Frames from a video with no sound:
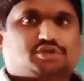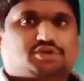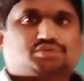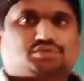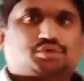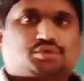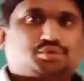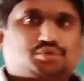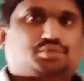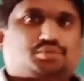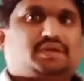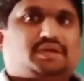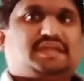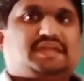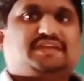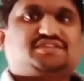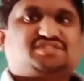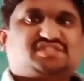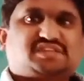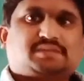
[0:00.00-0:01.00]
through
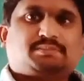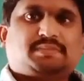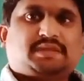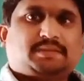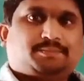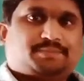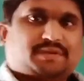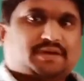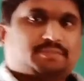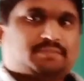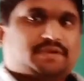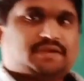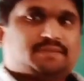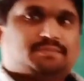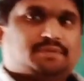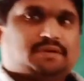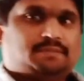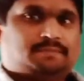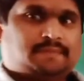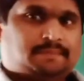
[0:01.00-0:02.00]
a
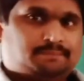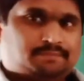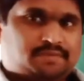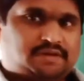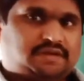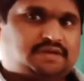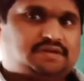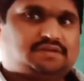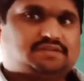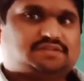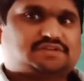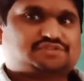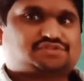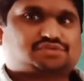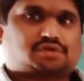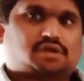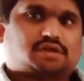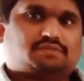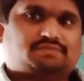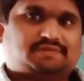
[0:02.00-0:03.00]
semi-permeable membrane. The
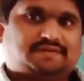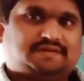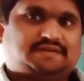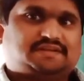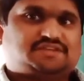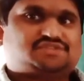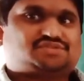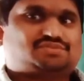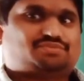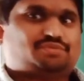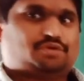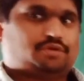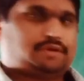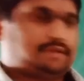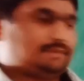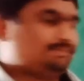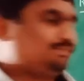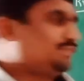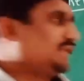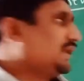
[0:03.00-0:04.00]
solvent is flowing.
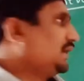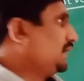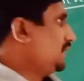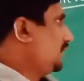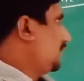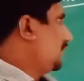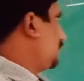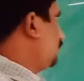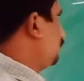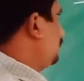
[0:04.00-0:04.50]
Now,